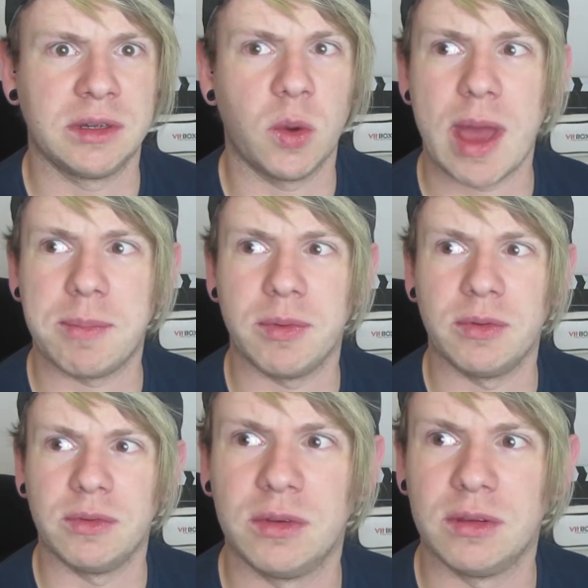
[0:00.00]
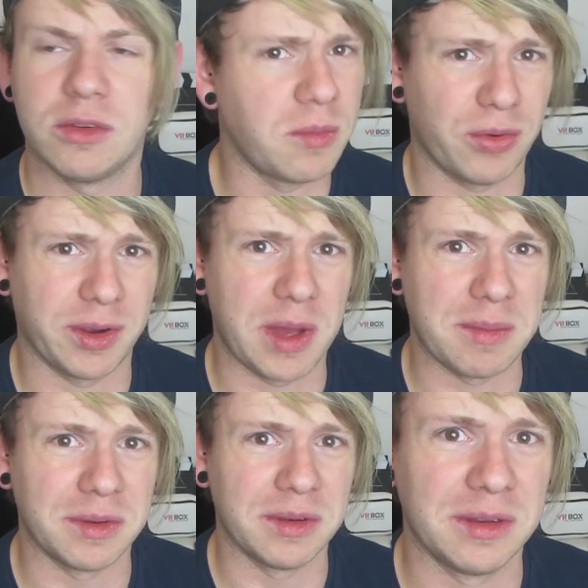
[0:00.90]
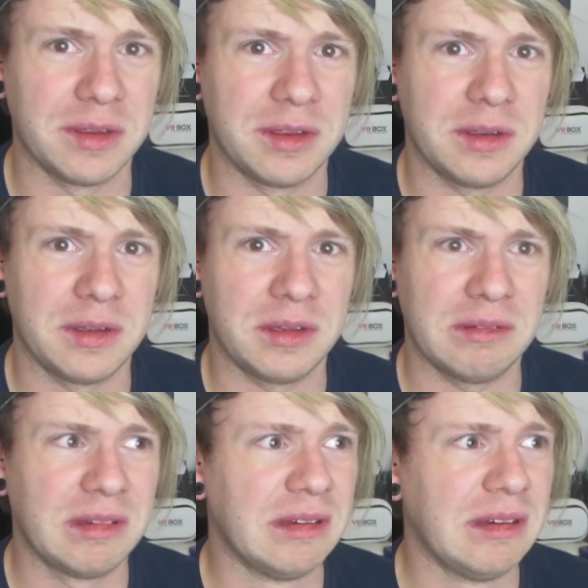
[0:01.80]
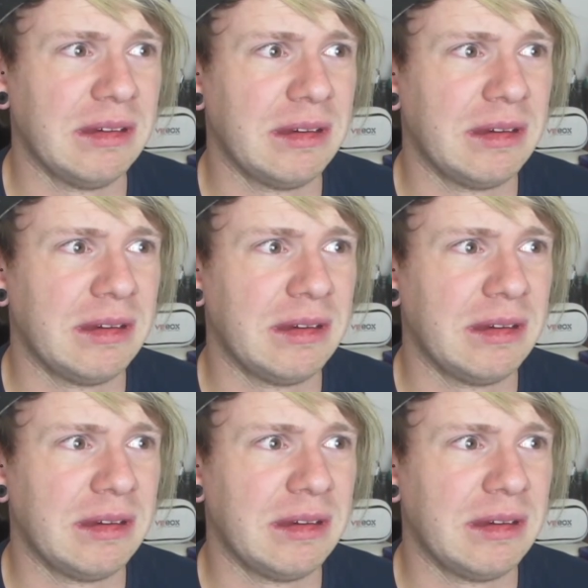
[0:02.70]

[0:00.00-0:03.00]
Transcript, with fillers: A weapon. Don't bring a weapon. Huh.